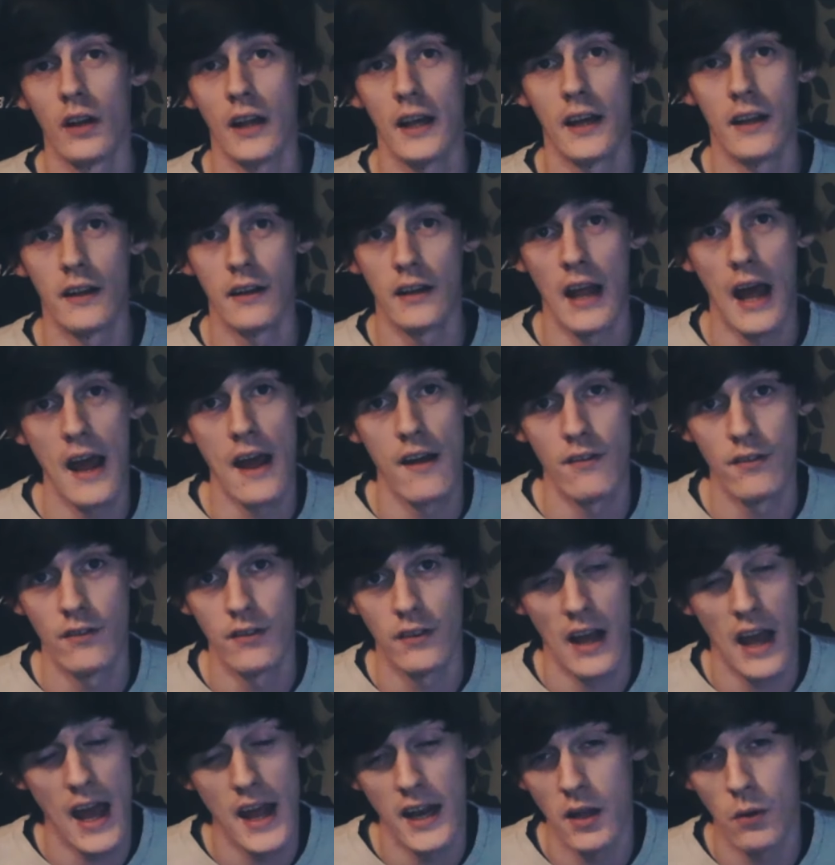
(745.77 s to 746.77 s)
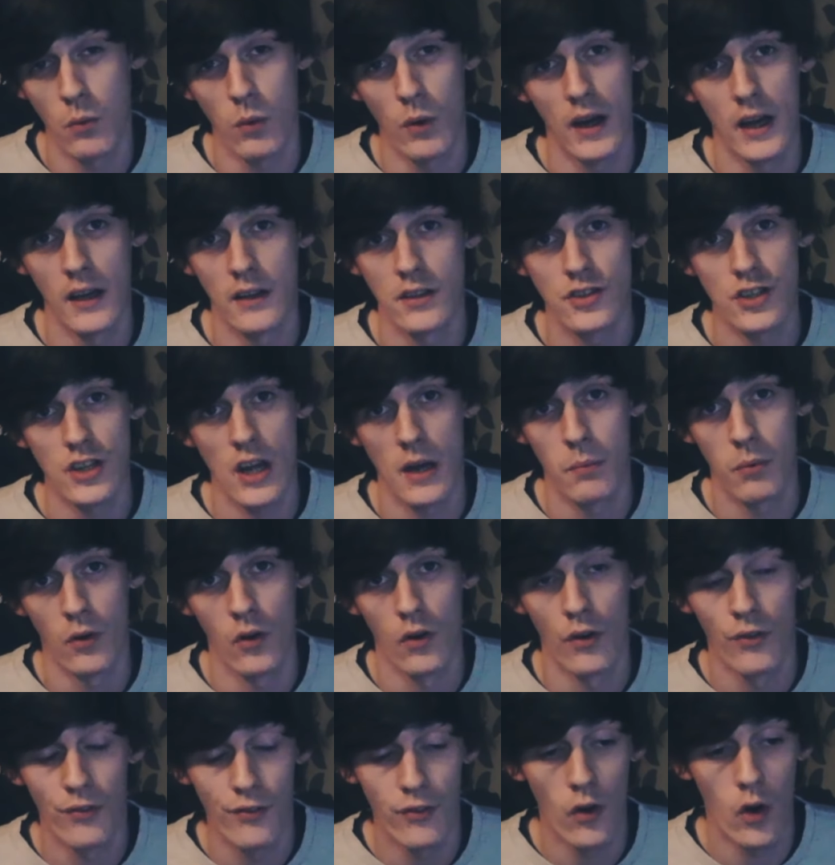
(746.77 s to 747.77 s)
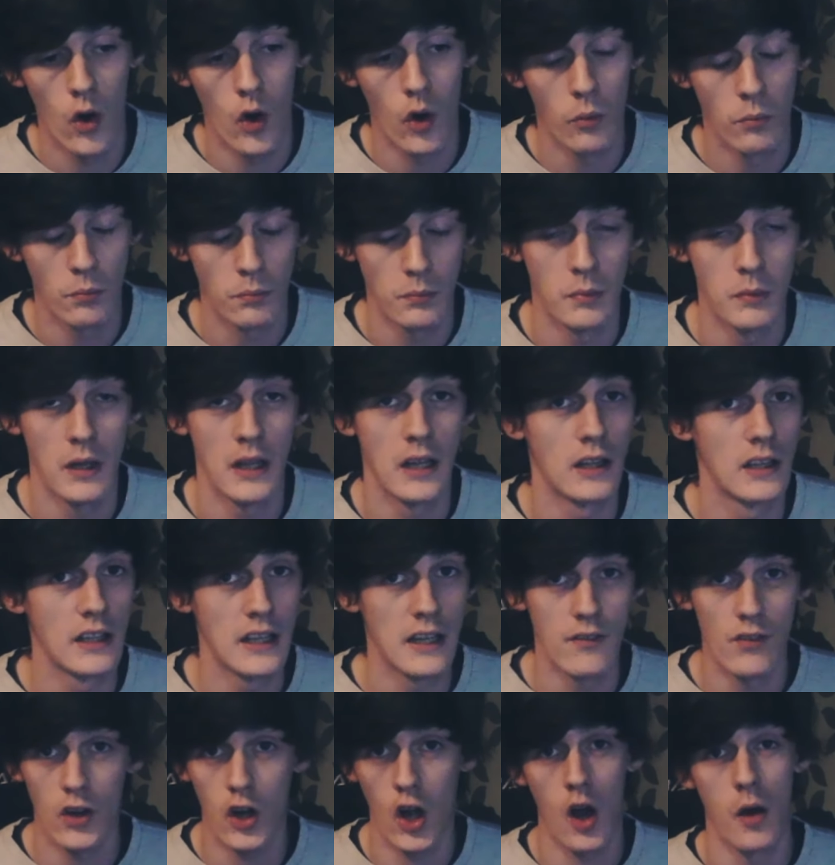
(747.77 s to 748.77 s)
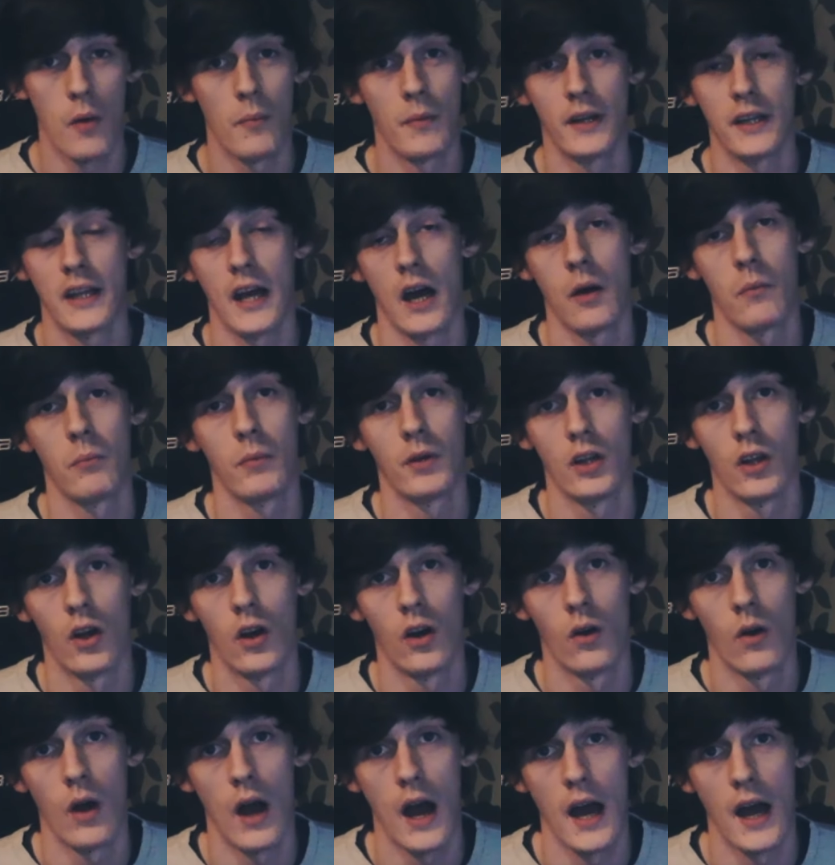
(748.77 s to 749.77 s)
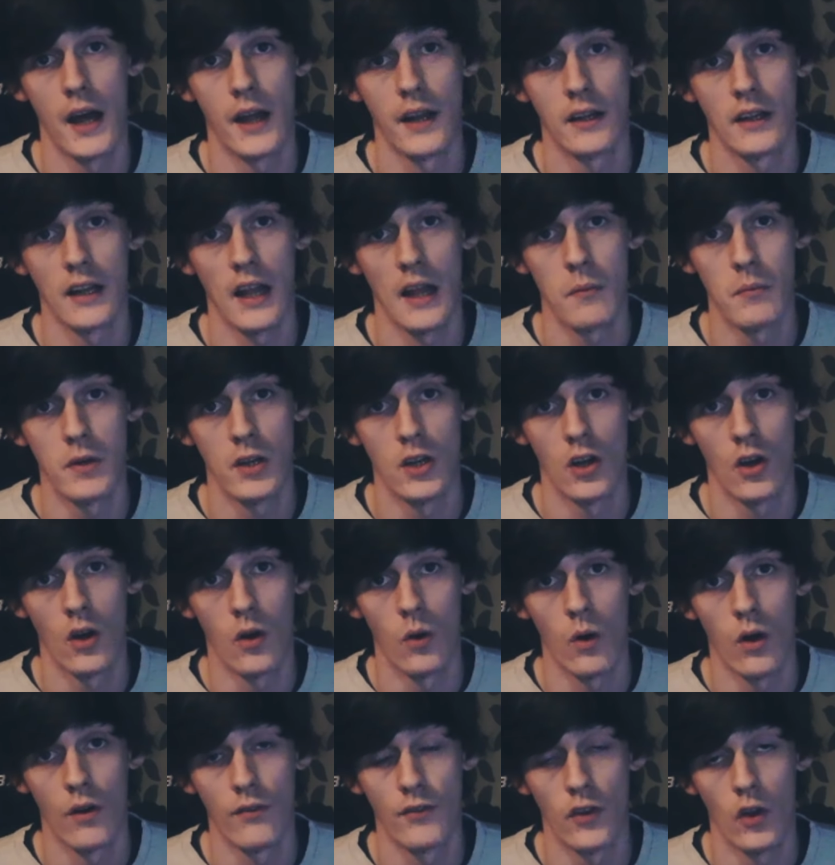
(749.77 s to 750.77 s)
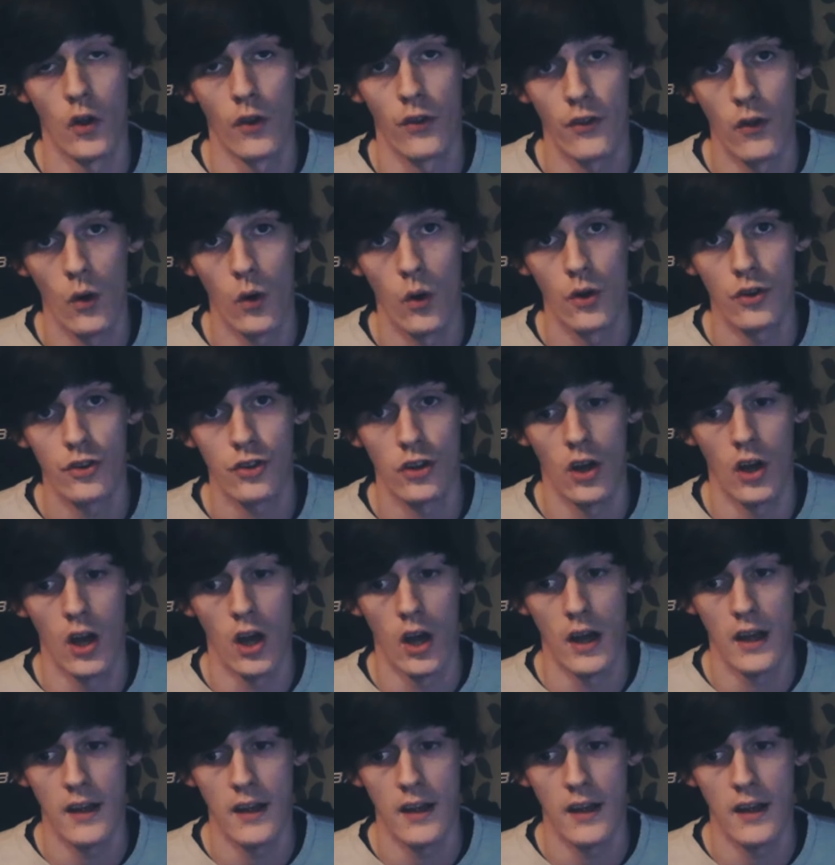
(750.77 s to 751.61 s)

in, in any way shape or form leave a comment down below and let me know of your thoughts uh,